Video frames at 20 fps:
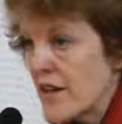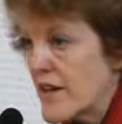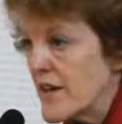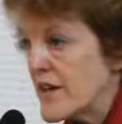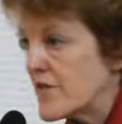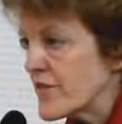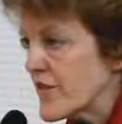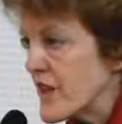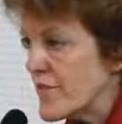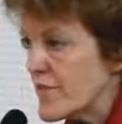
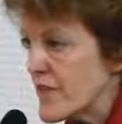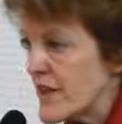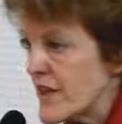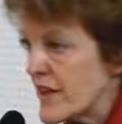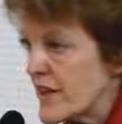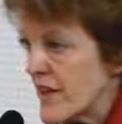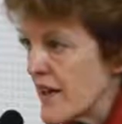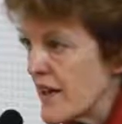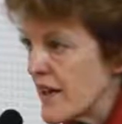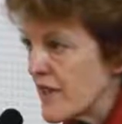These company
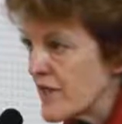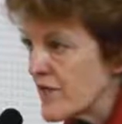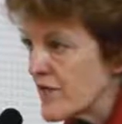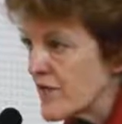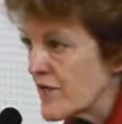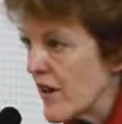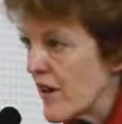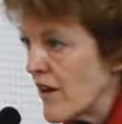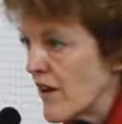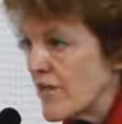
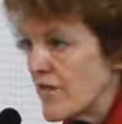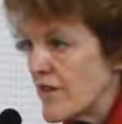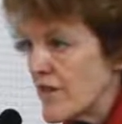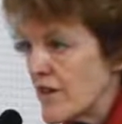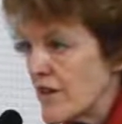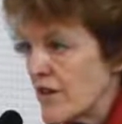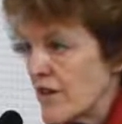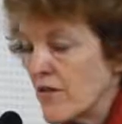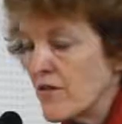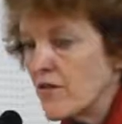towns
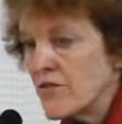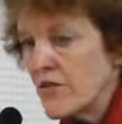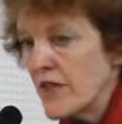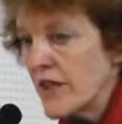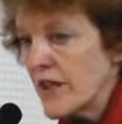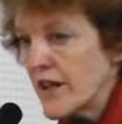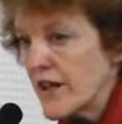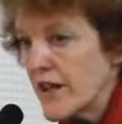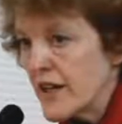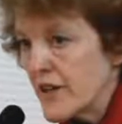often don't
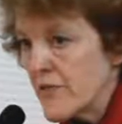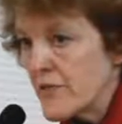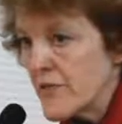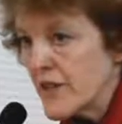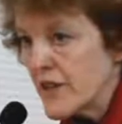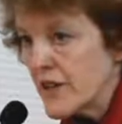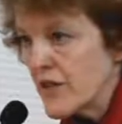really help